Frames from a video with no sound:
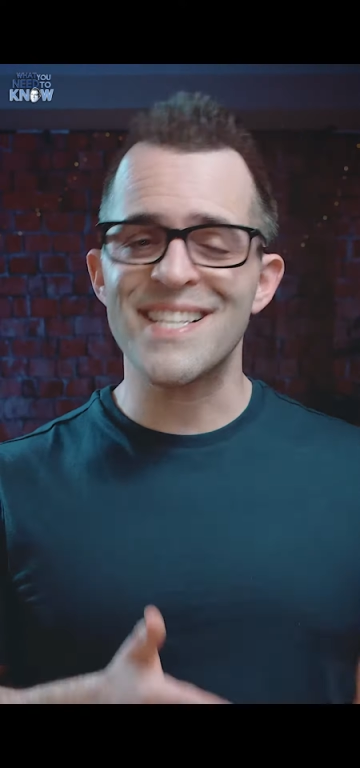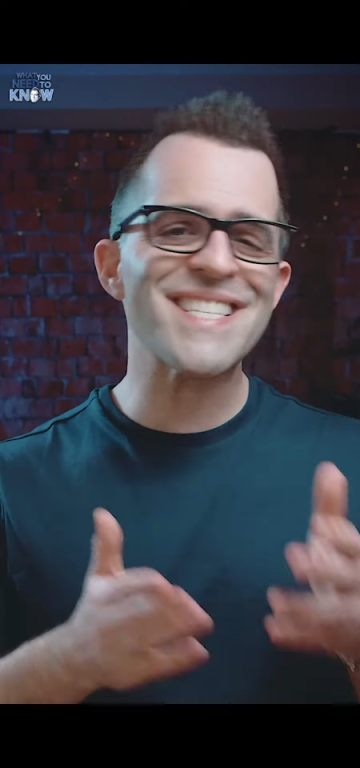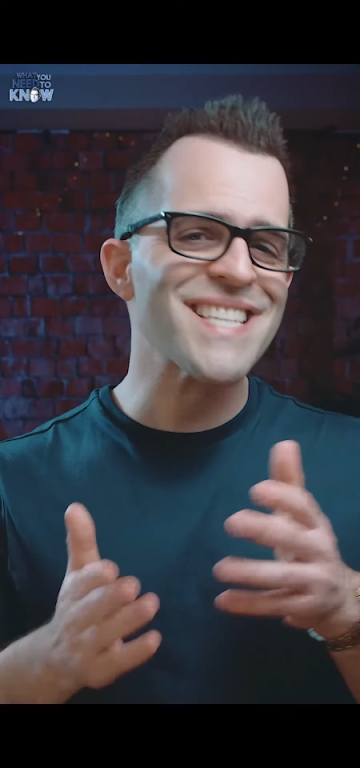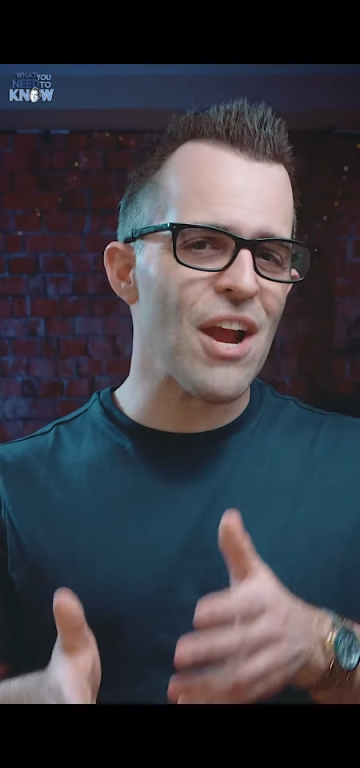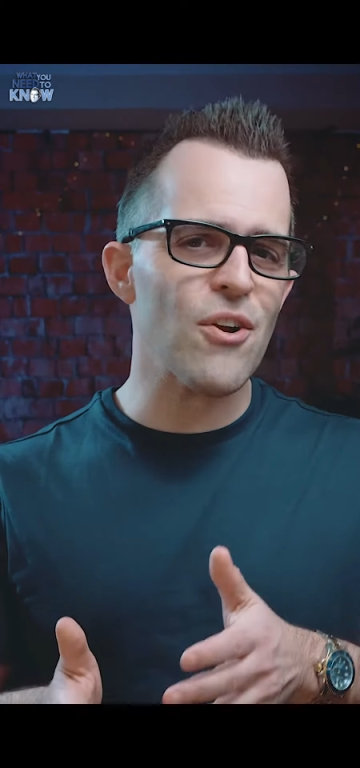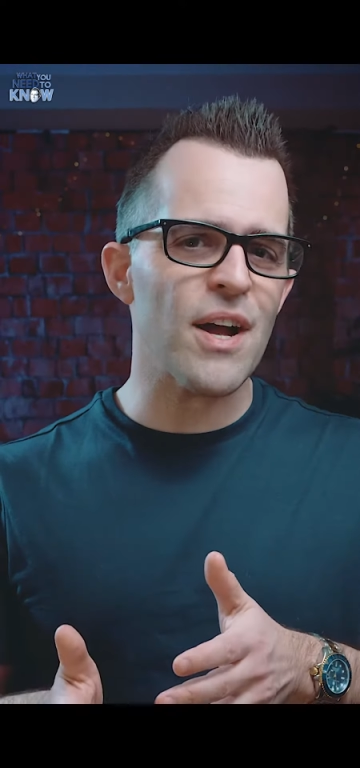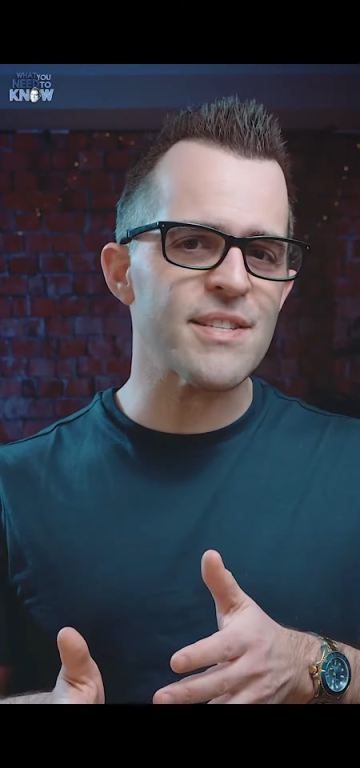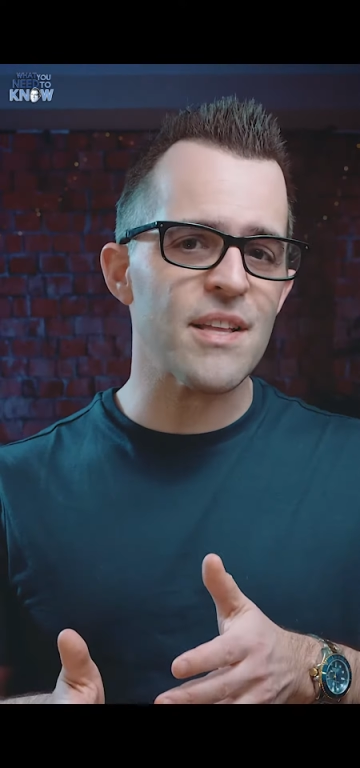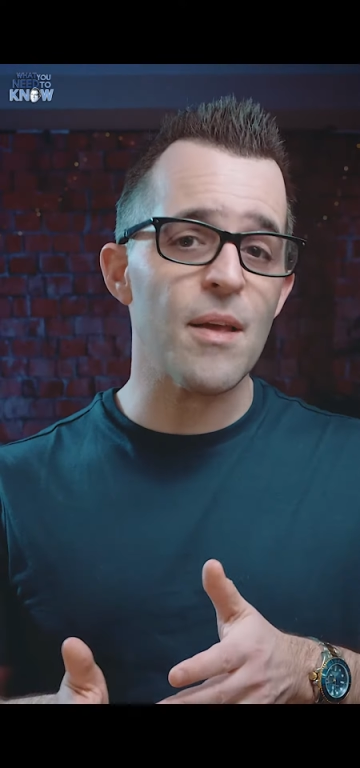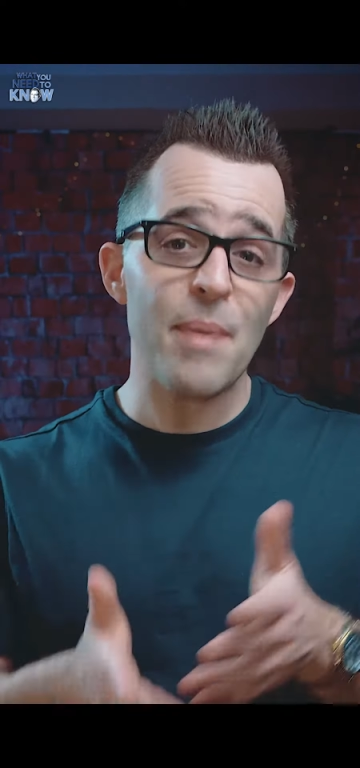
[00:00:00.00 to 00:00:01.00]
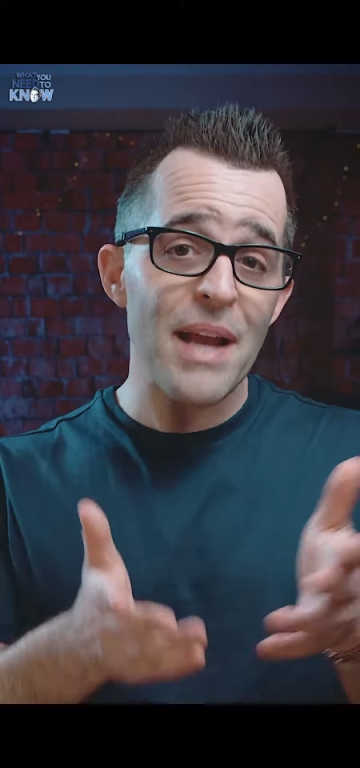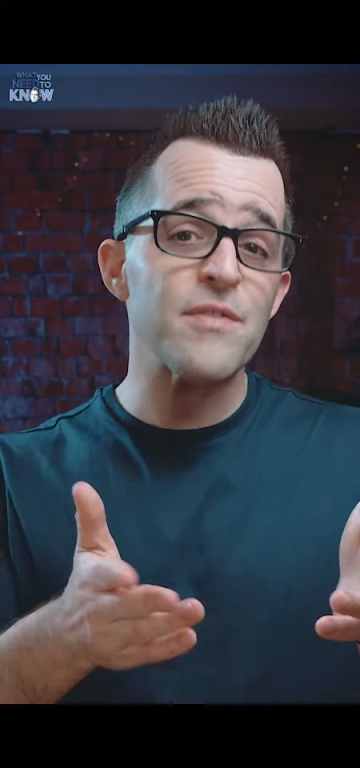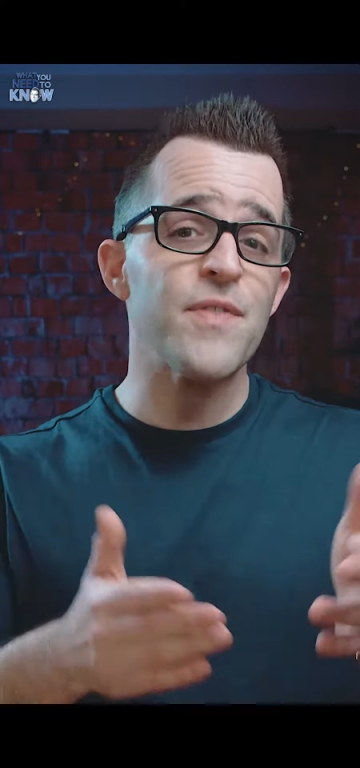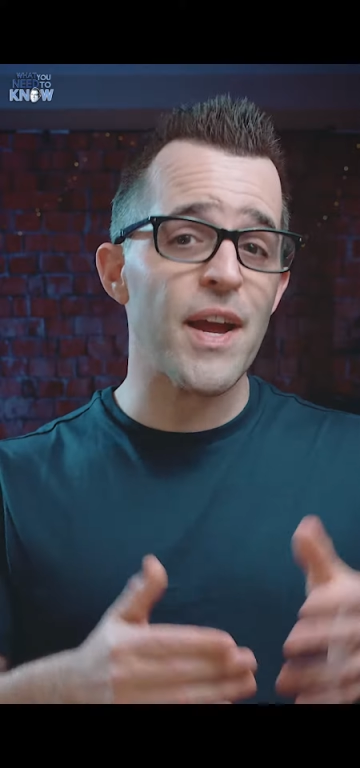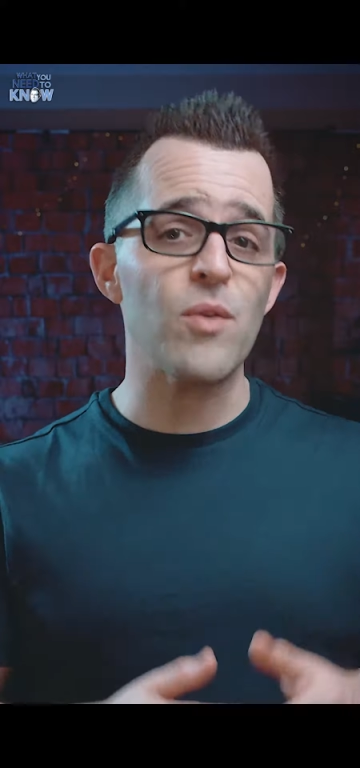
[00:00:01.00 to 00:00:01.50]
to scare Godzilla
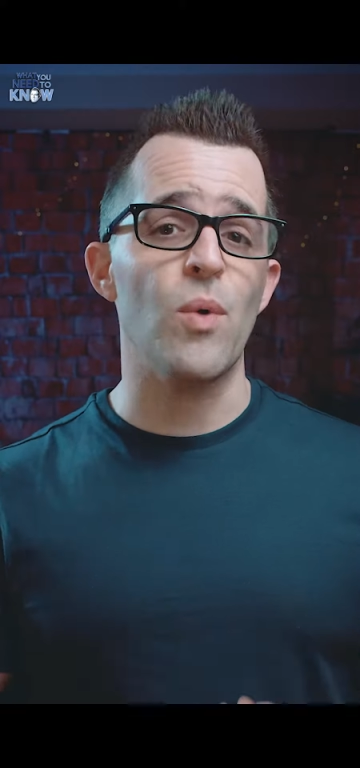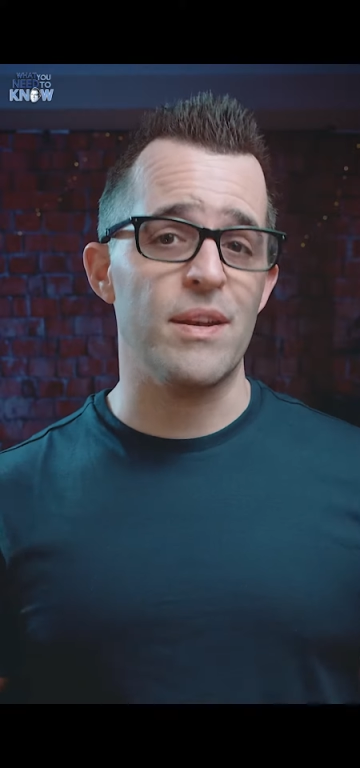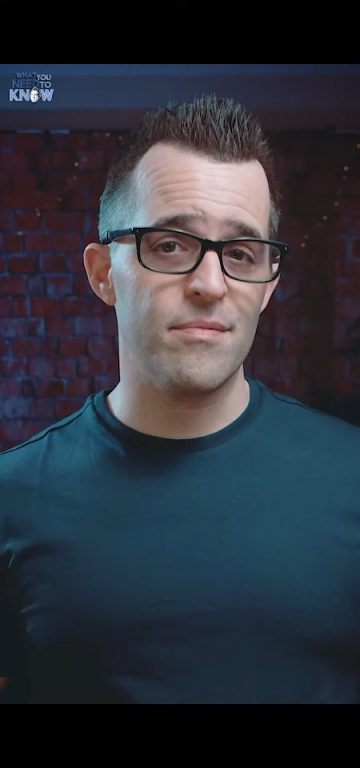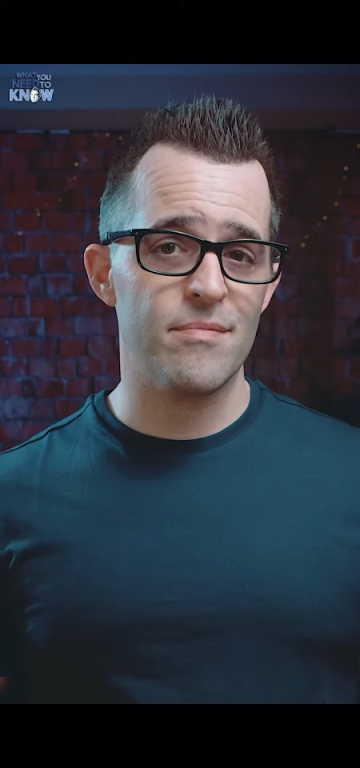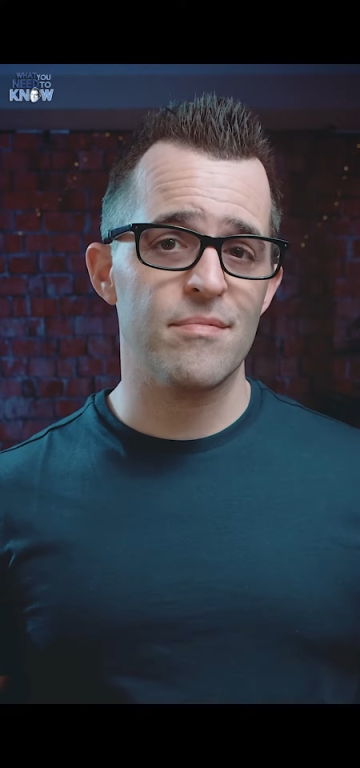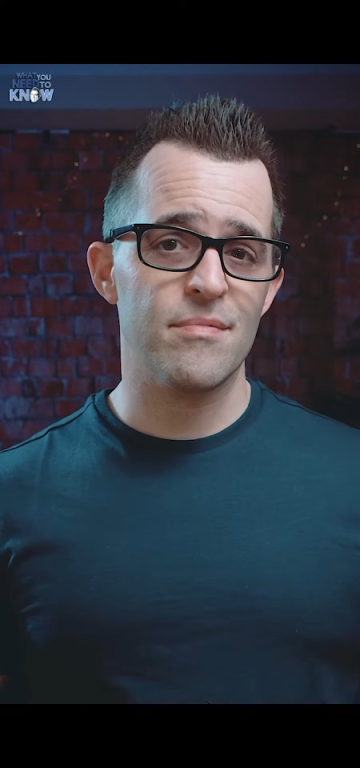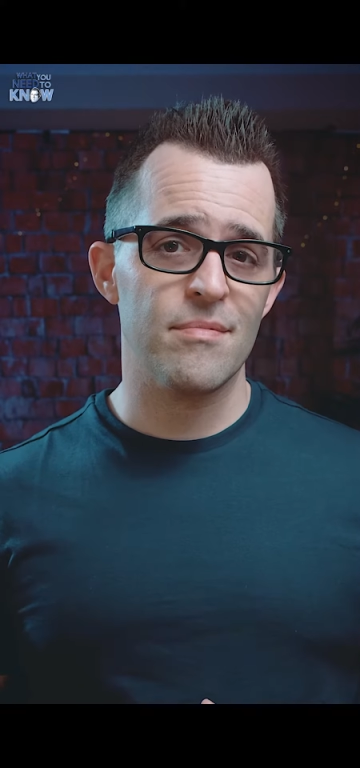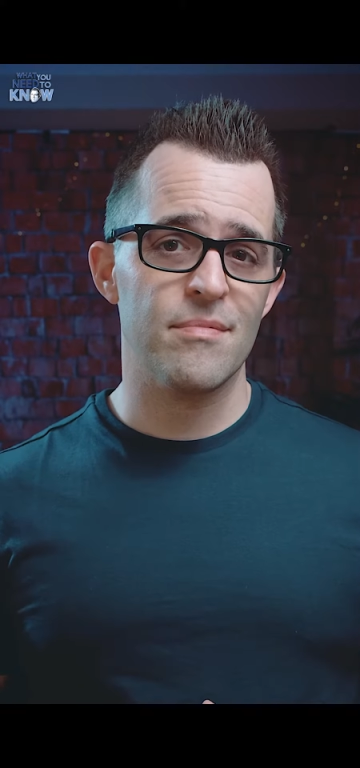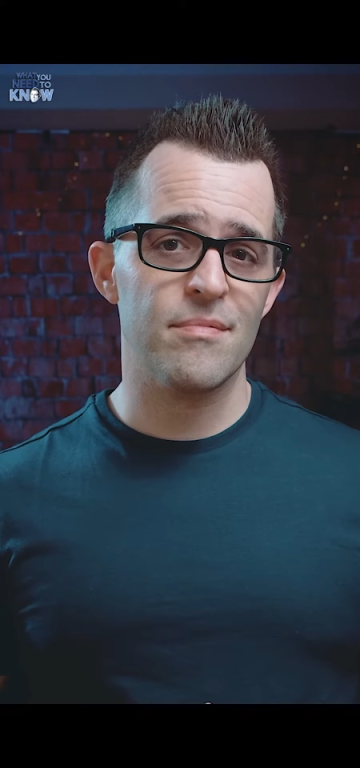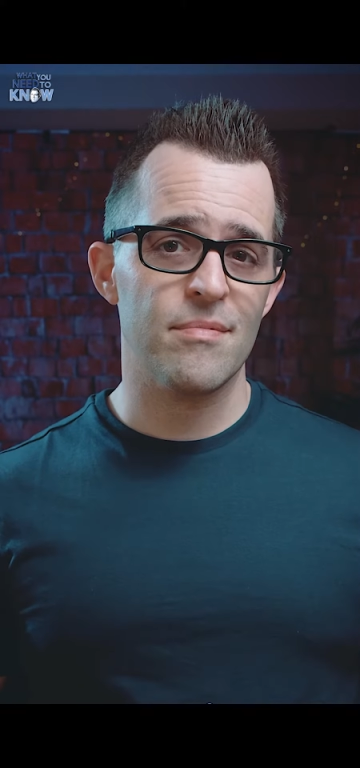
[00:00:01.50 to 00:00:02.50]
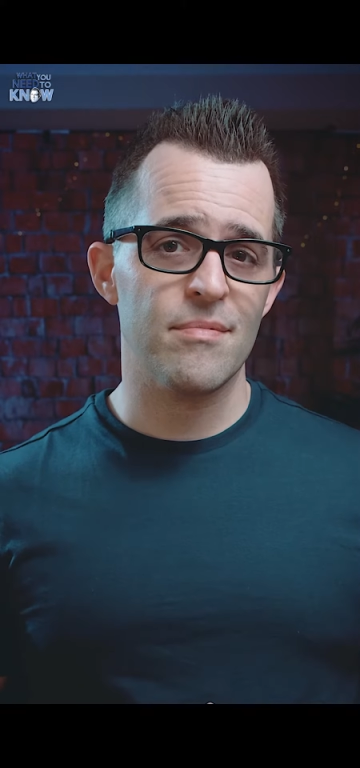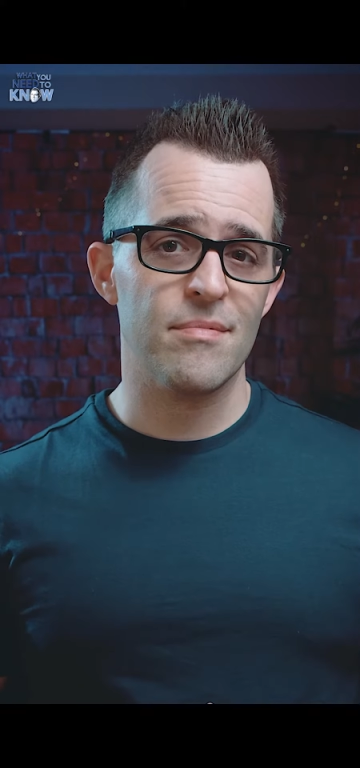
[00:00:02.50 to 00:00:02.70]
back to fighting weight.